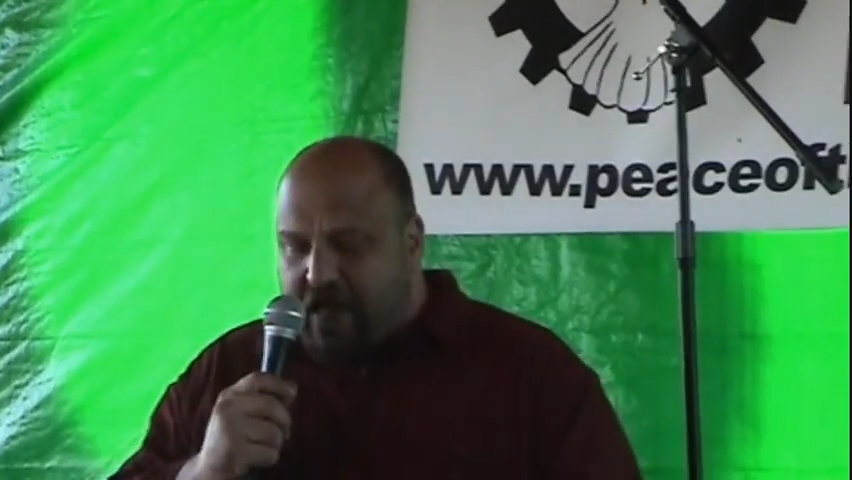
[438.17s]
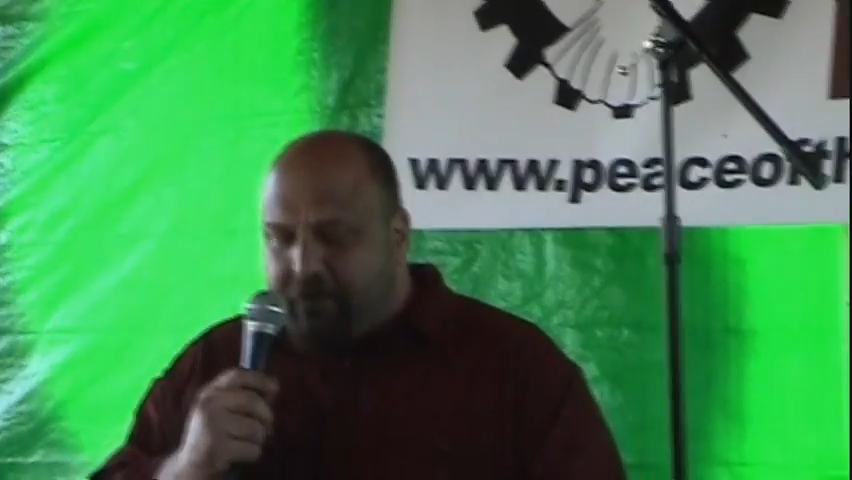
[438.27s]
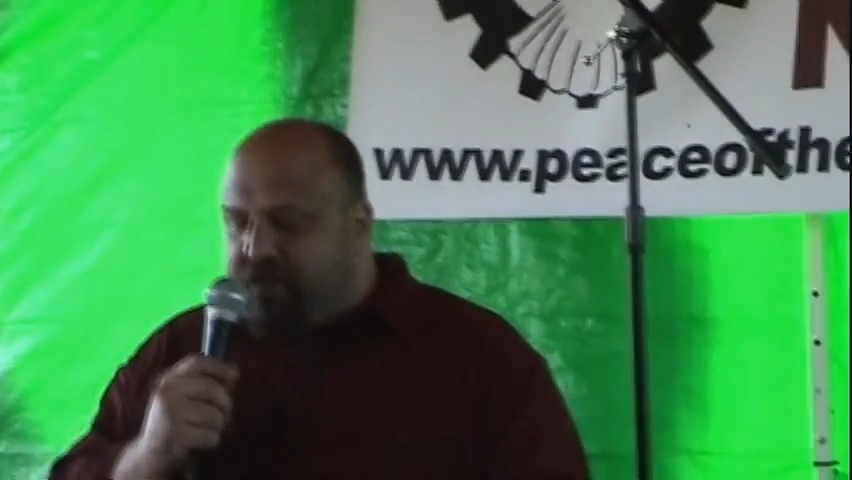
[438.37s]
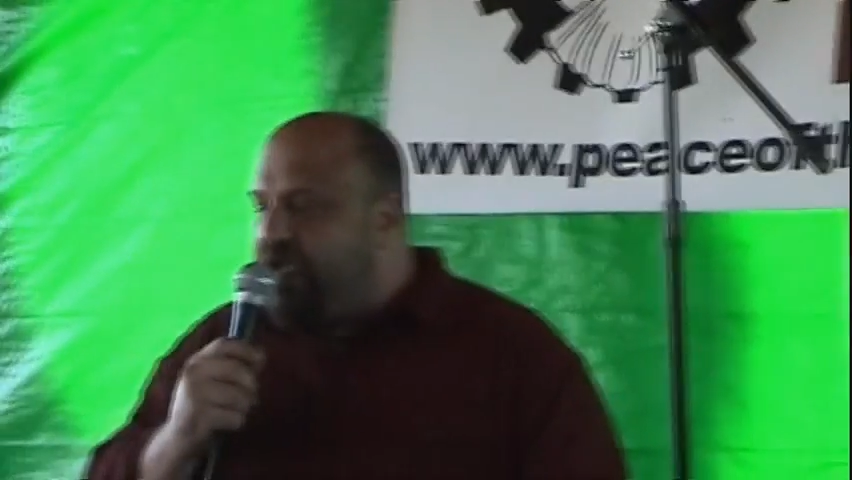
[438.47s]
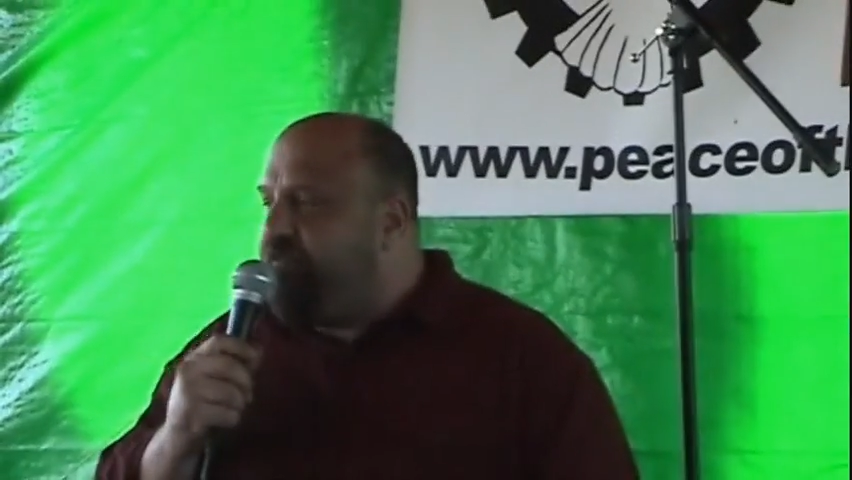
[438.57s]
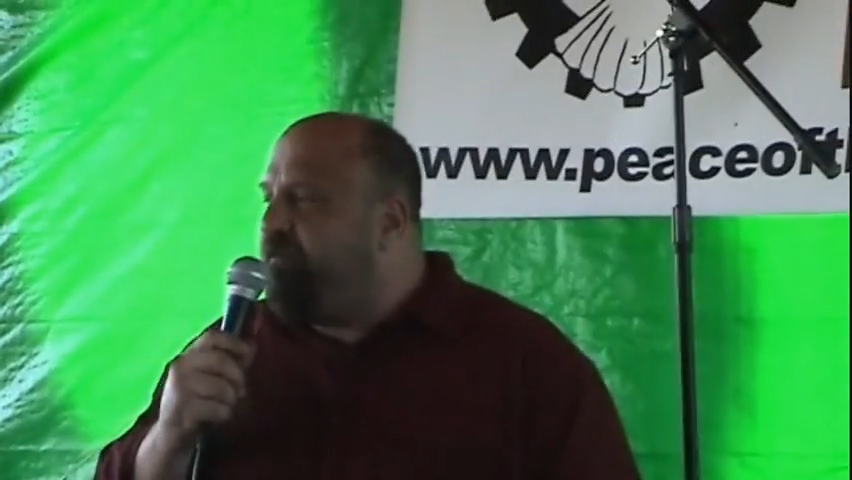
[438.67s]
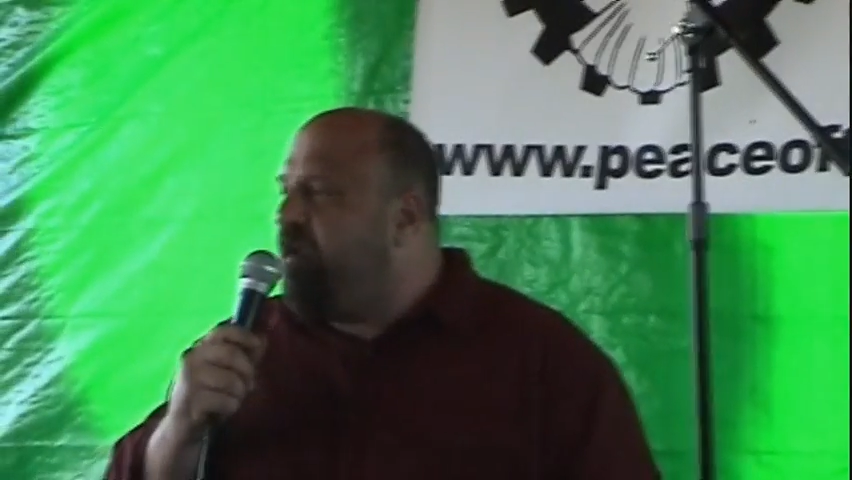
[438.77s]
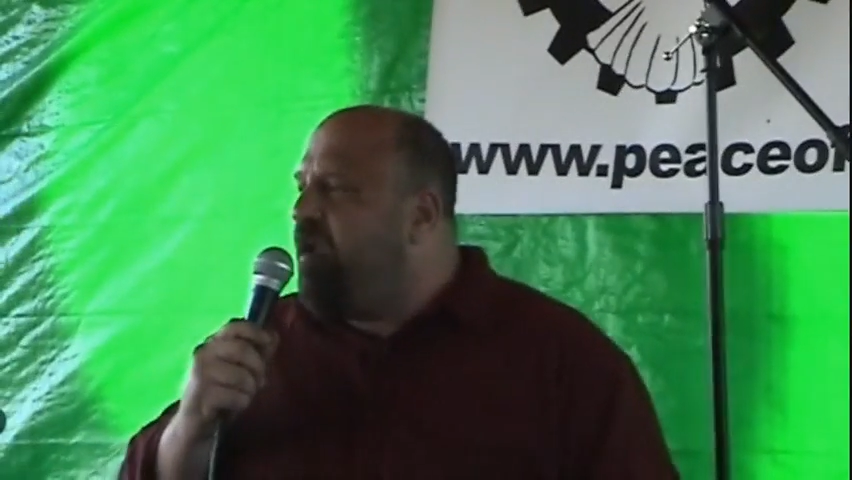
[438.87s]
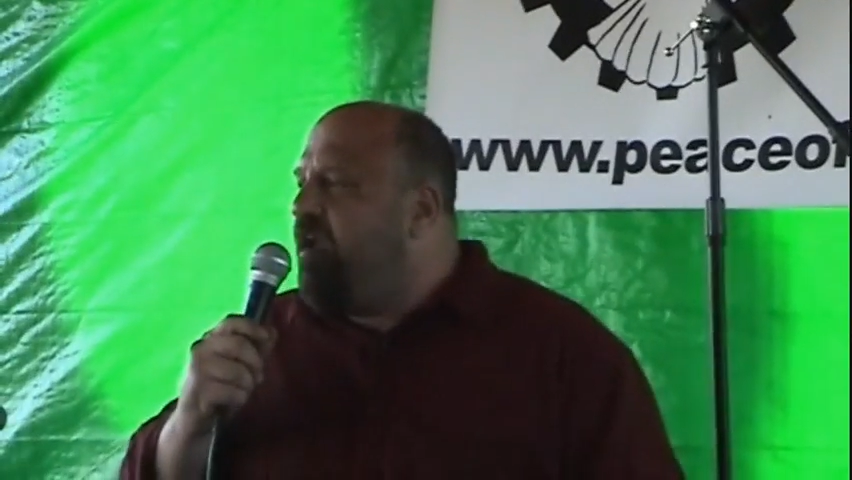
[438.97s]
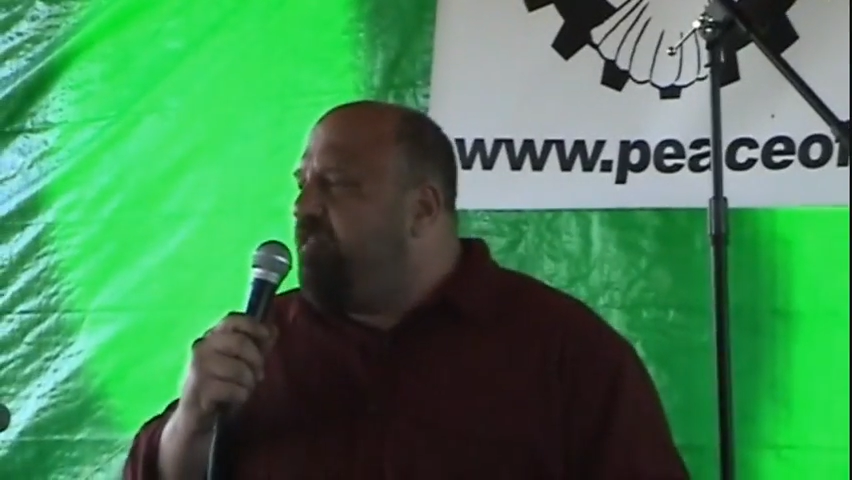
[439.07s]
I believe
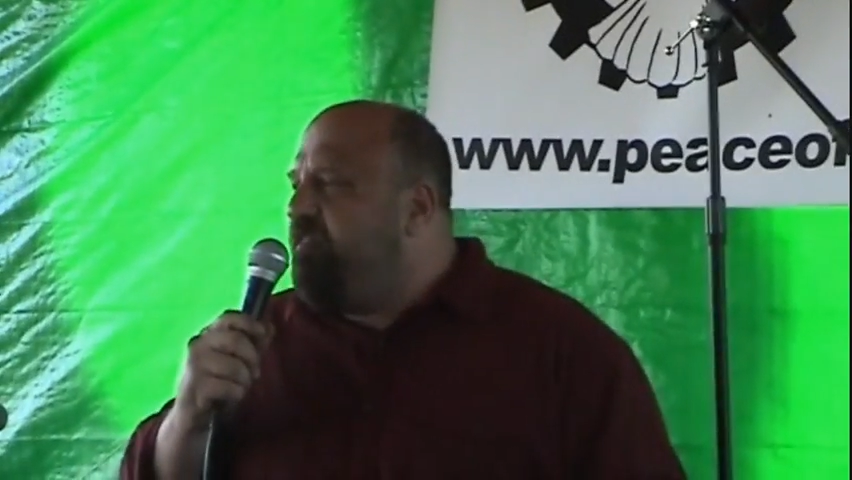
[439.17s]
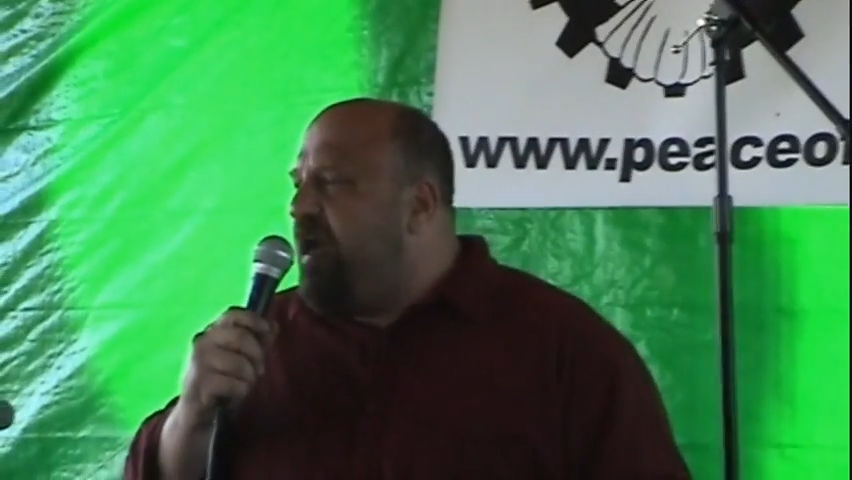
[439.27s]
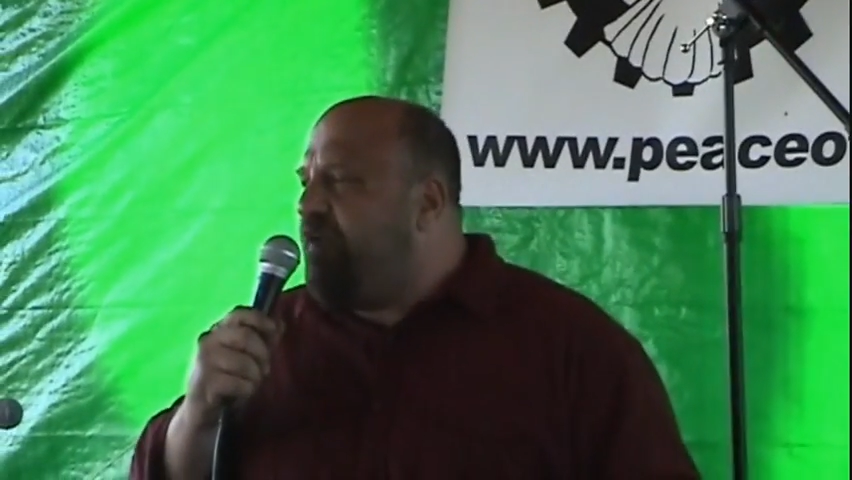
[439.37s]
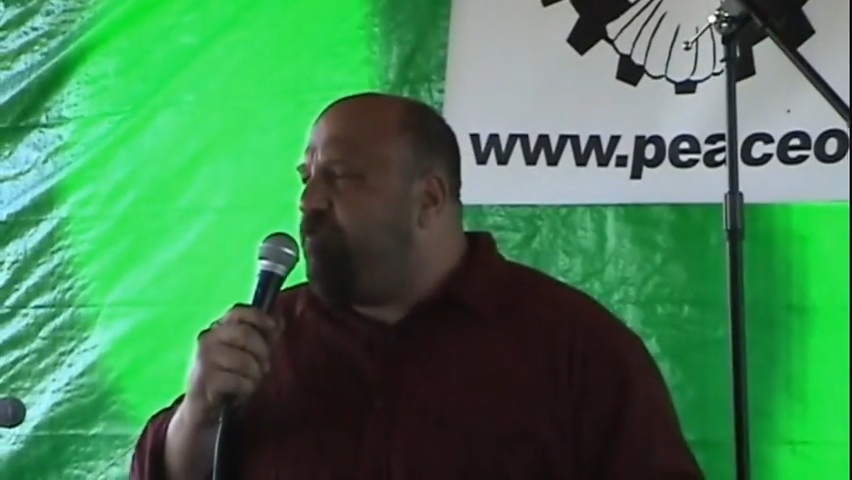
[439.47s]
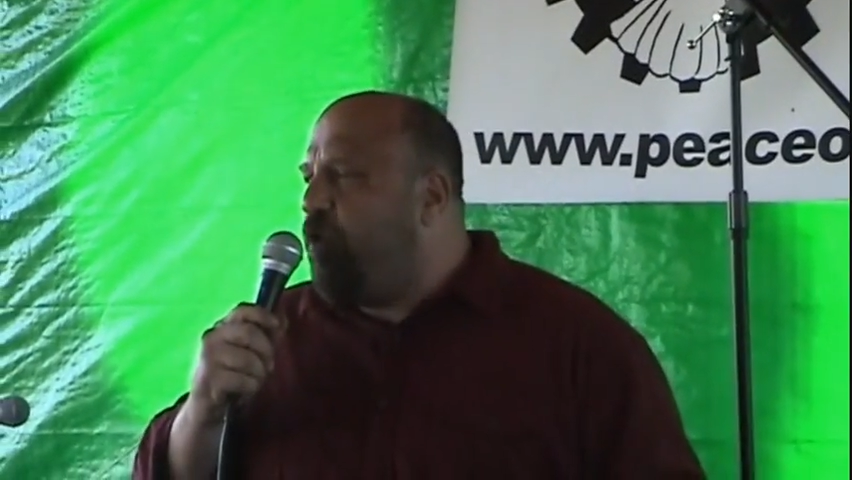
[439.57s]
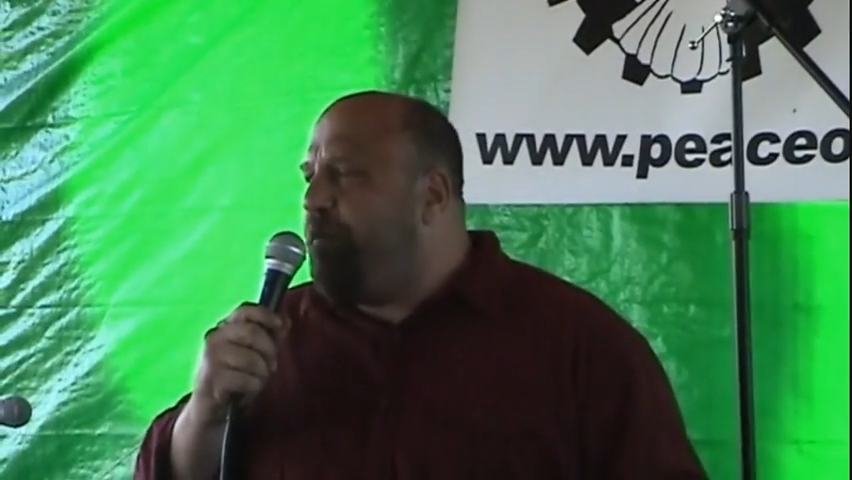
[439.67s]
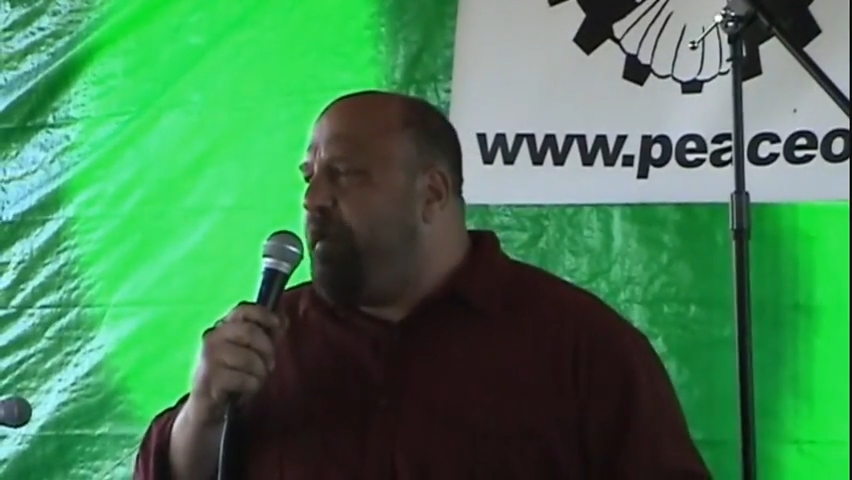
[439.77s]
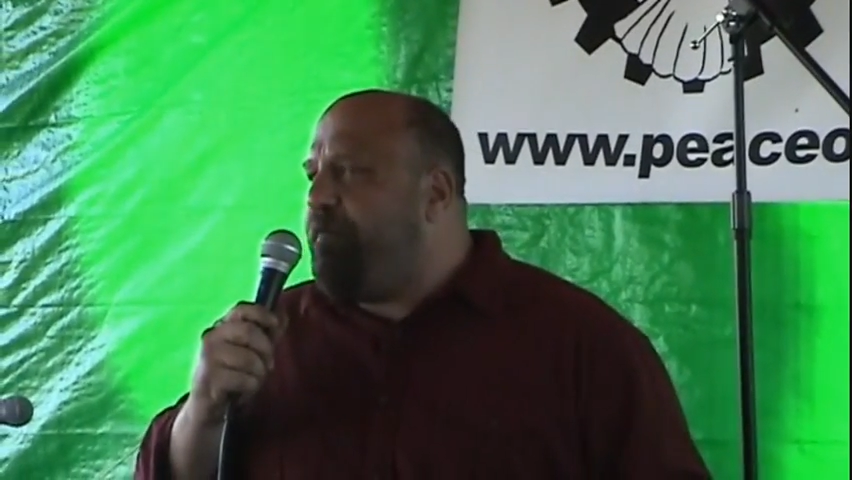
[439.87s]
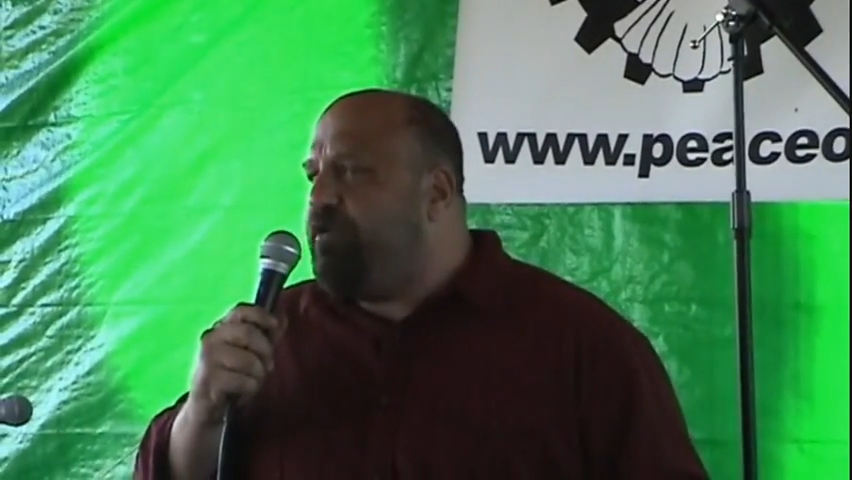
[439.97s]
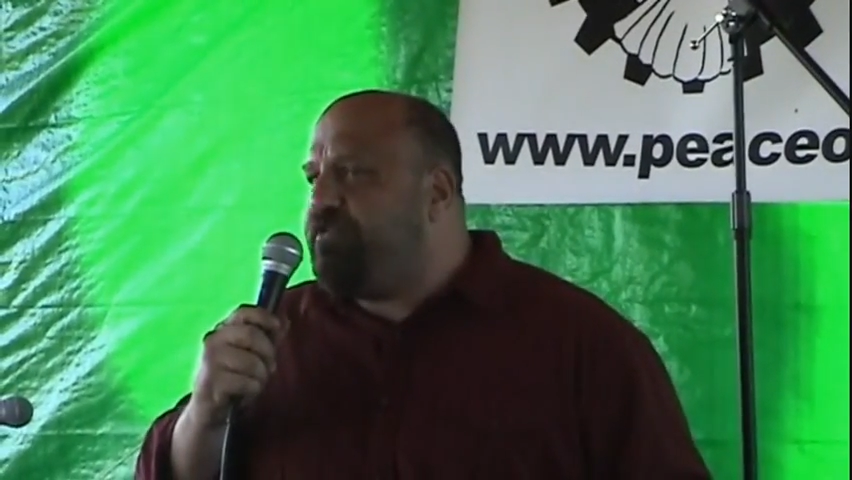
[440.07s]
that for
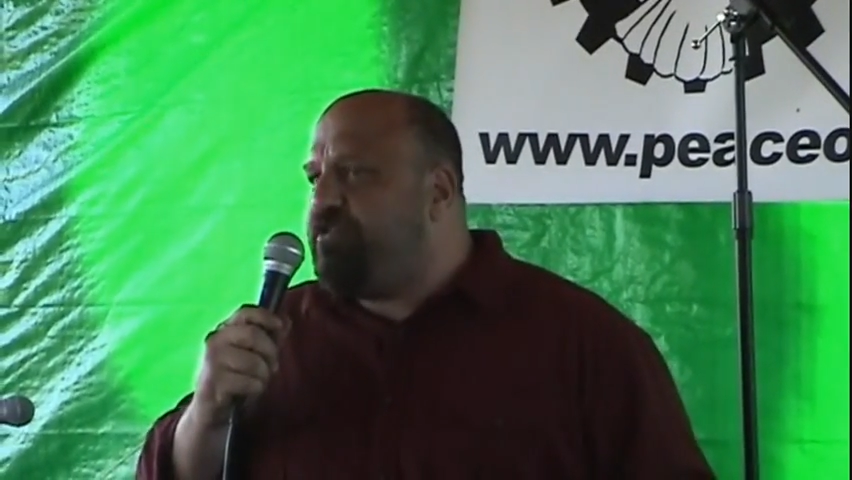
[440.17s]
people